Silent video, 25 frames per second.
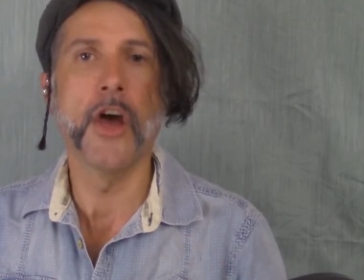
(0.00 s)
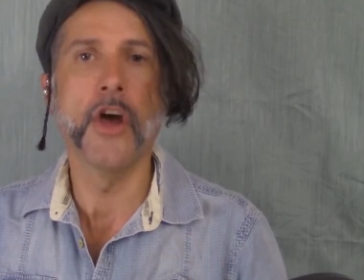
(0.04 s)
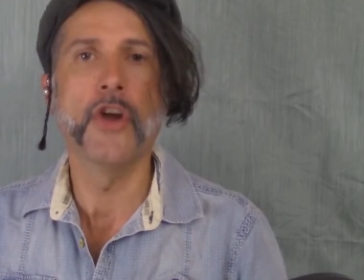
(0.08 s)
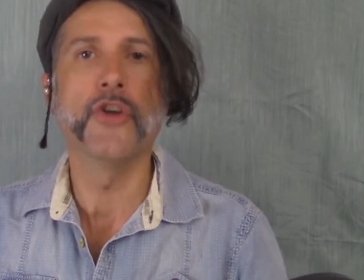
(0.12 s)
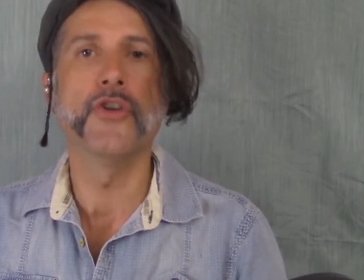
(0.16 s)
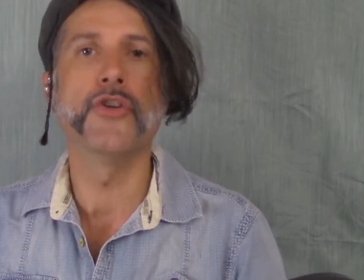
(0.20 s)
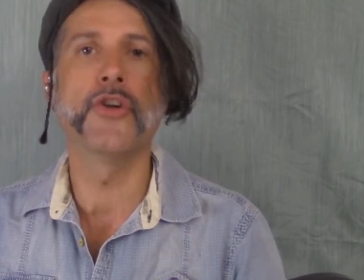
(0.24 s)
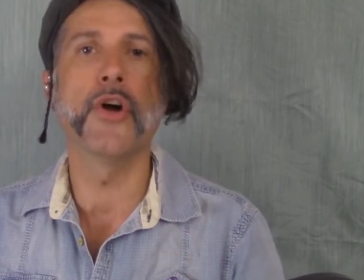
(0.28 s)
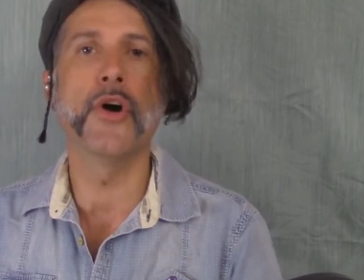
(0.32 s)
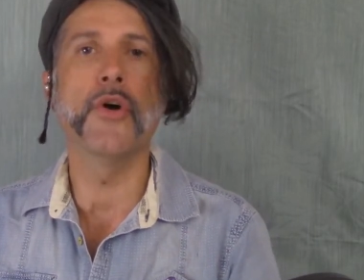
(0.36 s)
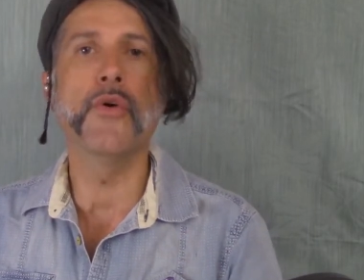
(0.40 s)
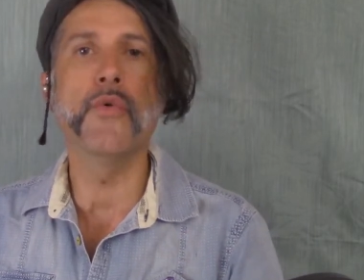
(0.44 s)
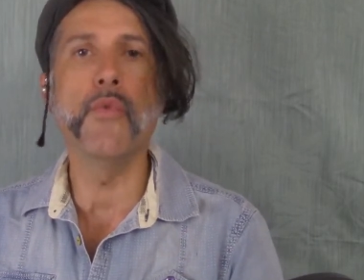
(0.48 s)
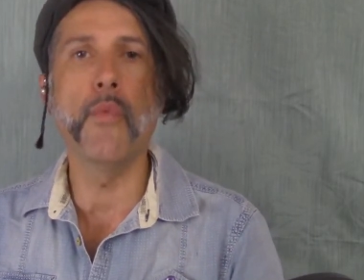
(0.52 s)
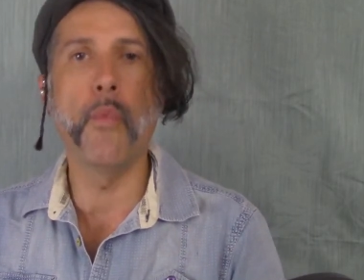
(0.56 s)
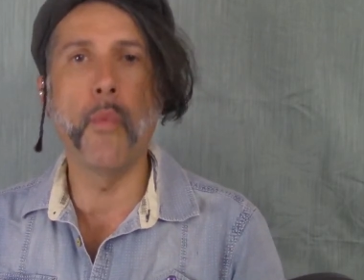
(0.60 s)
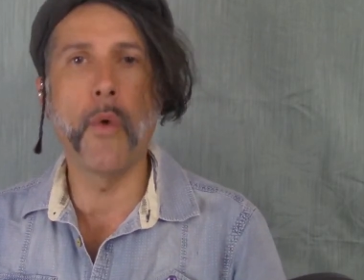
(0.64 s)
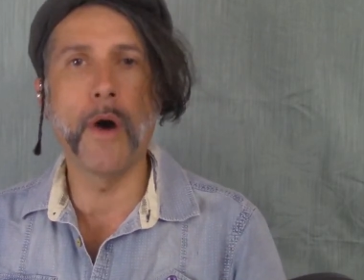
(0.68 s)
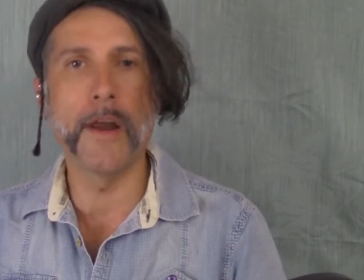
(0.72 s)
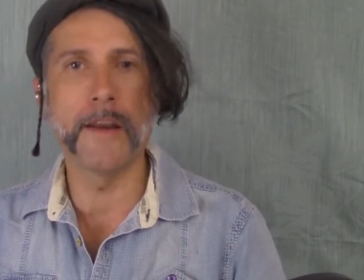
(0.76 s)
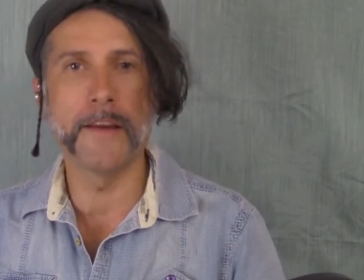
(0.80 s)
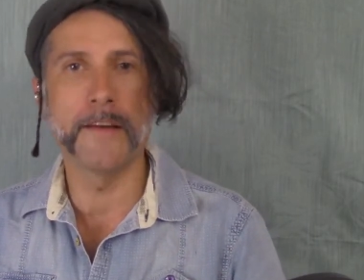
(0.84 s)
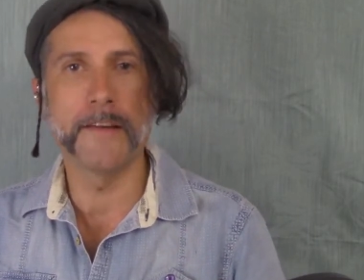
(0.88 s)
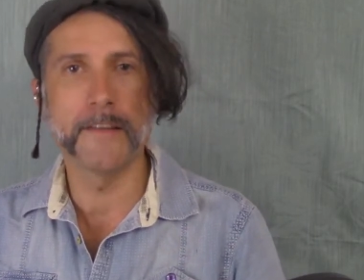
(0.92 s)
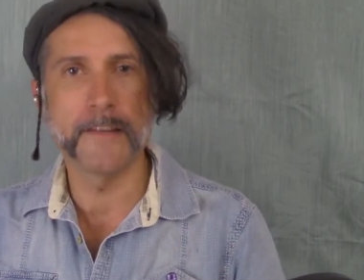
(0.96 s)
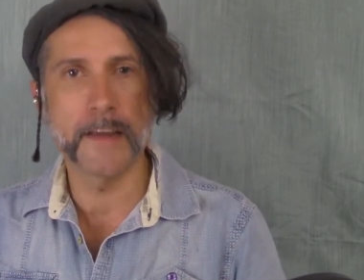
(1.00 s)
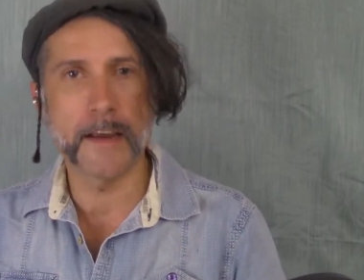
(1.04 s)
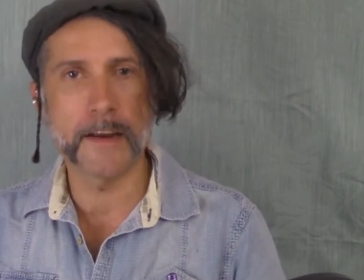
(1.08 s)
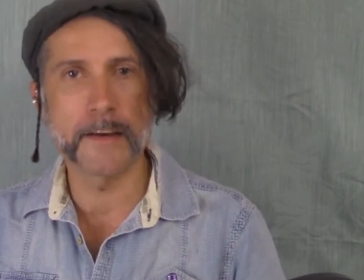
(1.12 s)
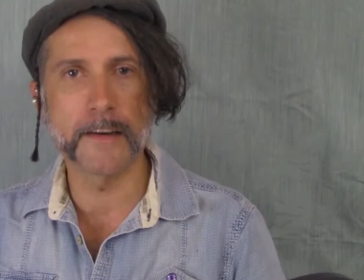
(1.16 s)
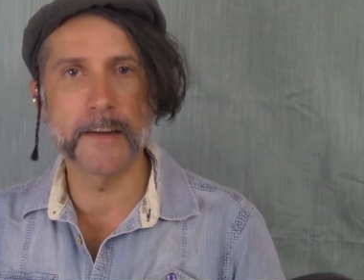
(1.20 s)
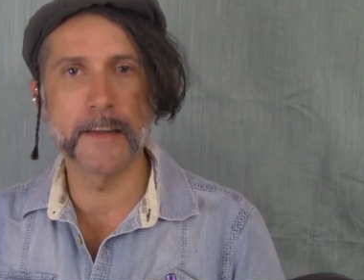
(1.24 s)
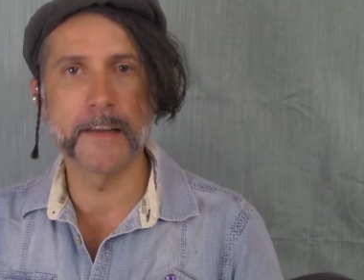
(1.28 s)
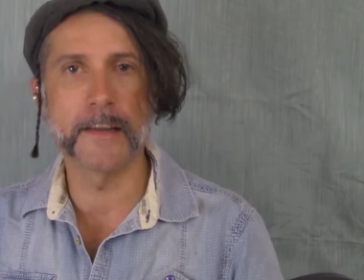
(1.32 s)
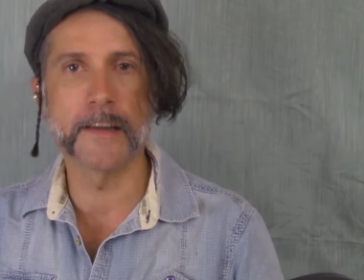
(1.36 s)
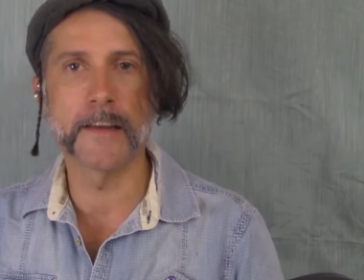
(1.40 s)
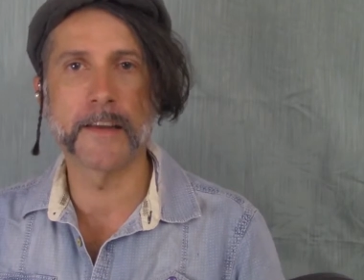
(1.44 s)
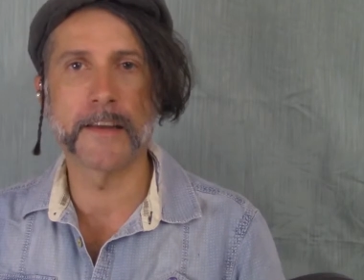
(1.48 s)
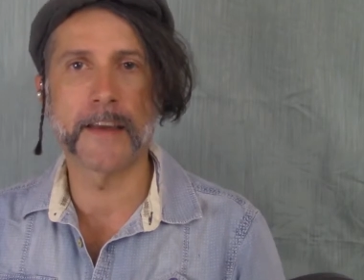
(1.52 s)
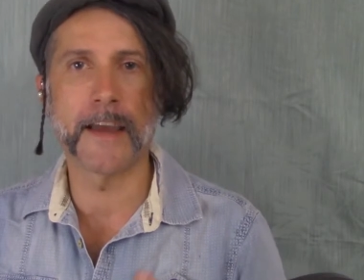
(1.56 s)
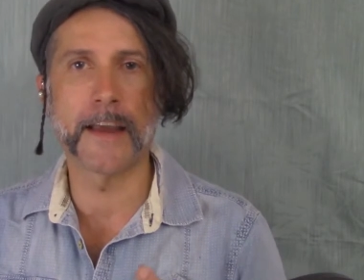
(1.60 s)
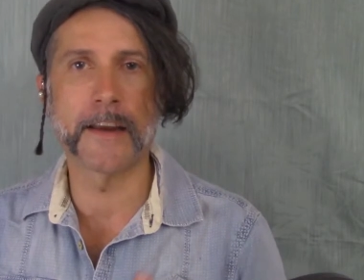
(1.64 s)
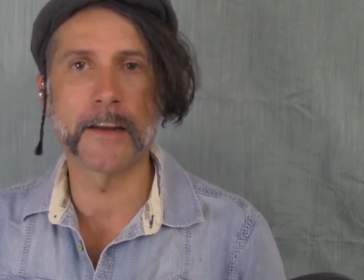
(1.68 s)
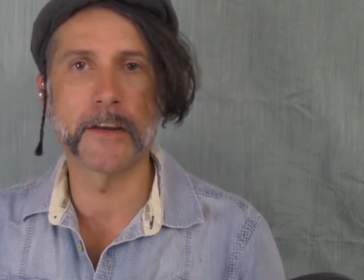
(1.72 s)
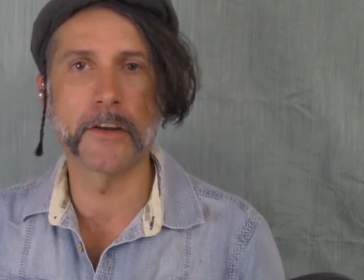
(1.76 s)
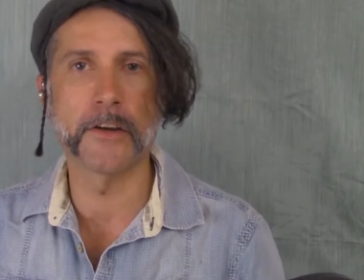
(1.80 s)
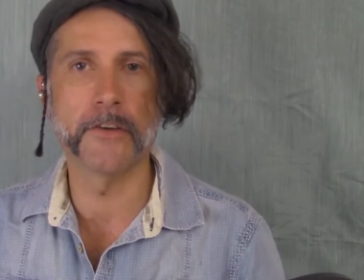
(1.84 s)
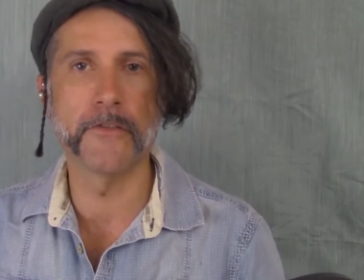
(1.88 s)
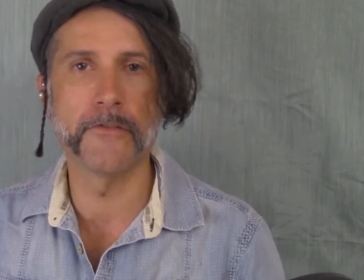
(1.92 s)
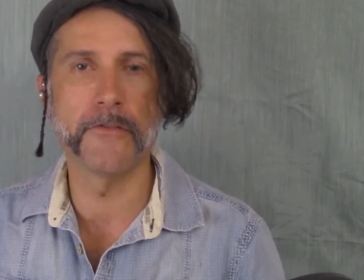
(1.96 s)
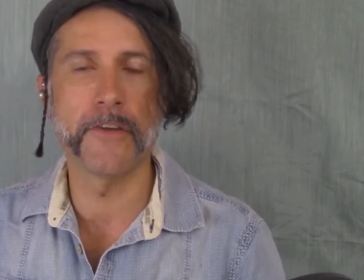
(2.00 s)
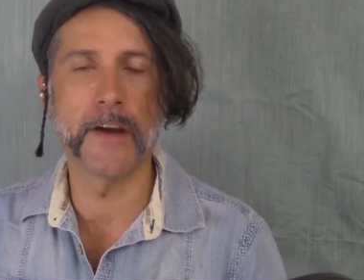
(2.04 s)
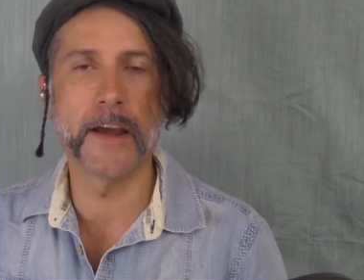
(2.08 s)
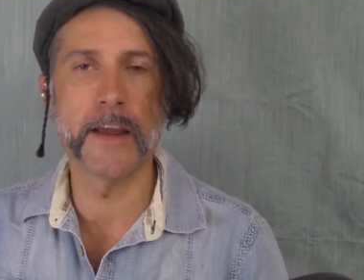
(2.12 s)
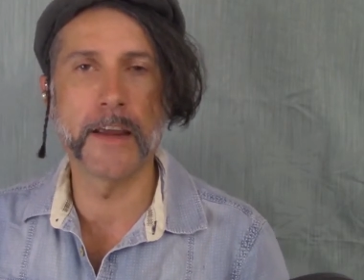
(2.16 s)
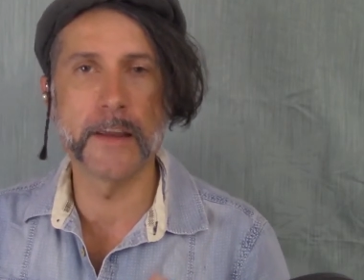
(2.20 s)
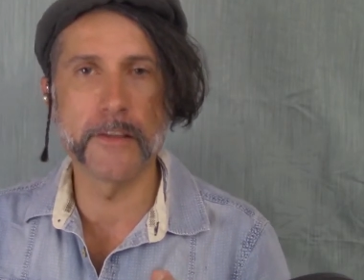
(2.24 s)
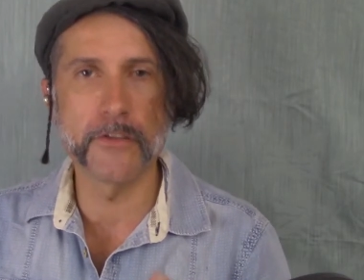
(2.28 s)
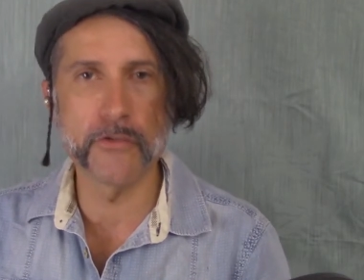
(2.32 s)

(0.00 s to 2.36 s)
No one technique can convey